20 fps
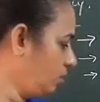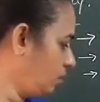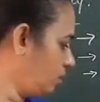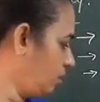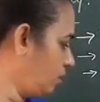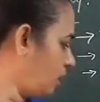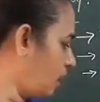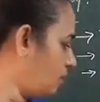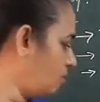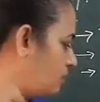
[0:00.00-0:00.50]

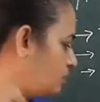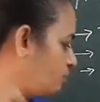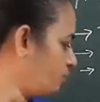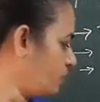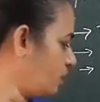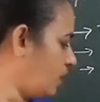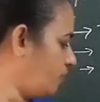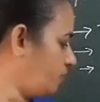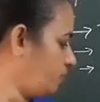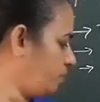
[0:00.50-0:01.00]
how much we
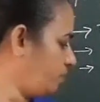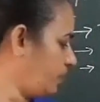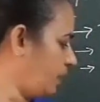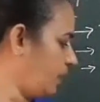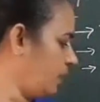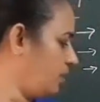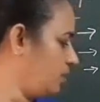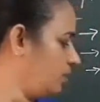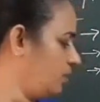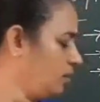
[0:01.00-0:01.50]
have to
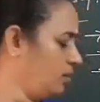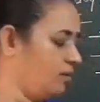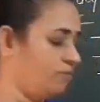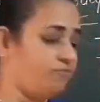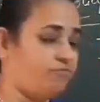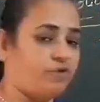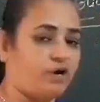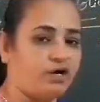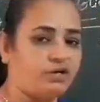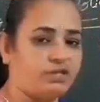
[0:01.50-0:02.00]
pay
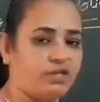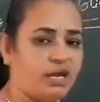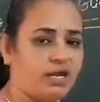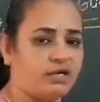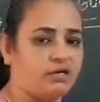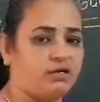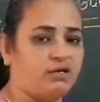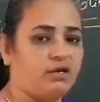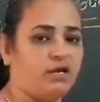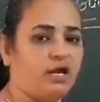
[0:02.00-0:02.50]
for
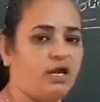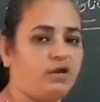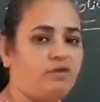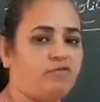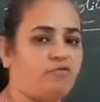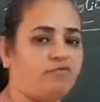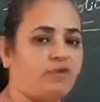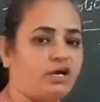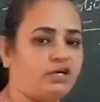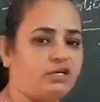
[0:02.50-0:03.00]
that,
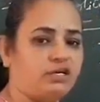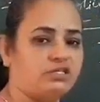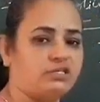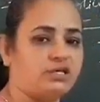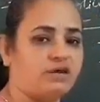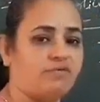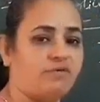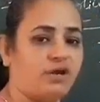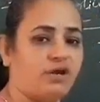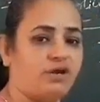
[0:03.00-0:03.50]
and what is
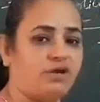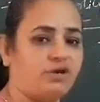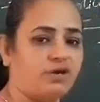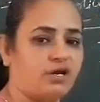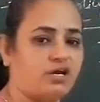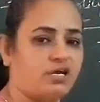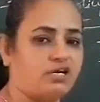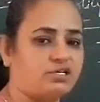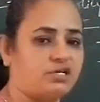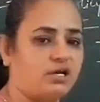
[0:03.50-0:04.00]
our
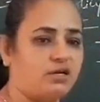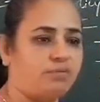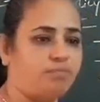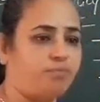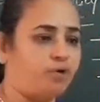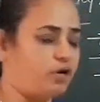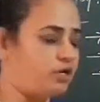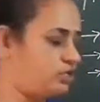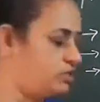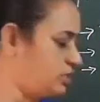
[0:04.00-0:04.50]
international
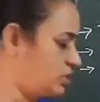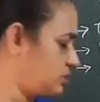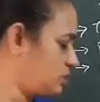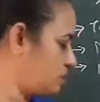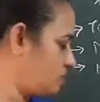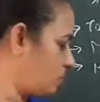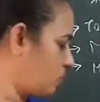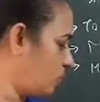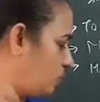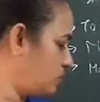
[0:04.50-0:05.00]
policies.
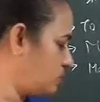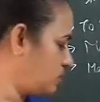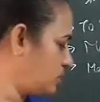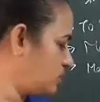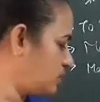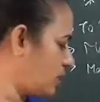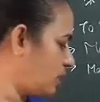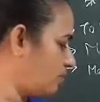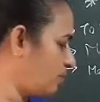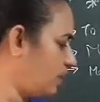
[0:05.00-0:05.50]
Policies
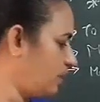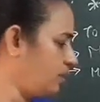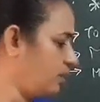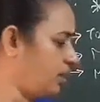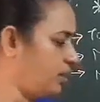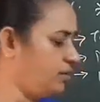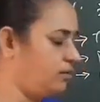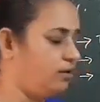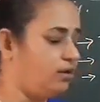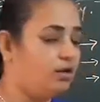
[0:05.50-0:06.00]
are
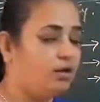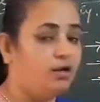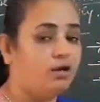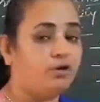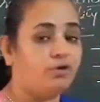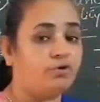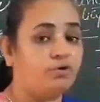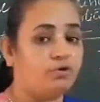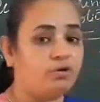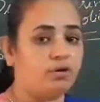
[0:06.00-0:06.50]
maintained
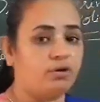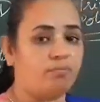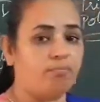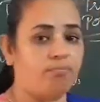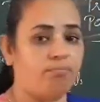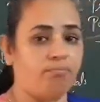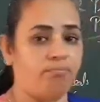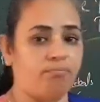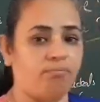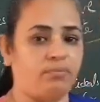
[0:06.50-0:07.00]
to
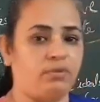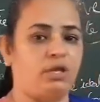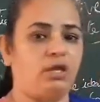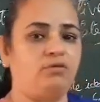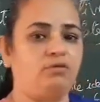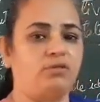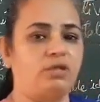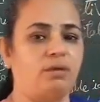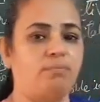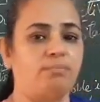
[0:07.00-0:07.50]

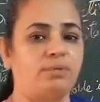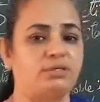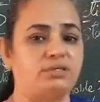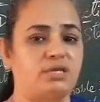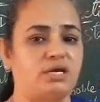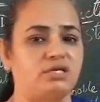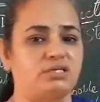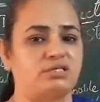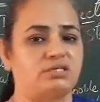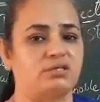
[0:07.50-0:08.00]
give them
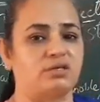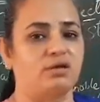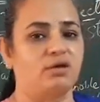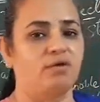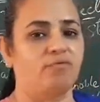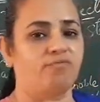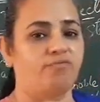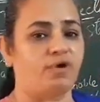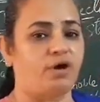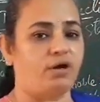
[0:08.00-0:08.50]
business
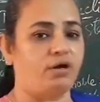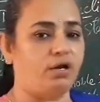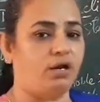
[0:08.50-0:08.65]
for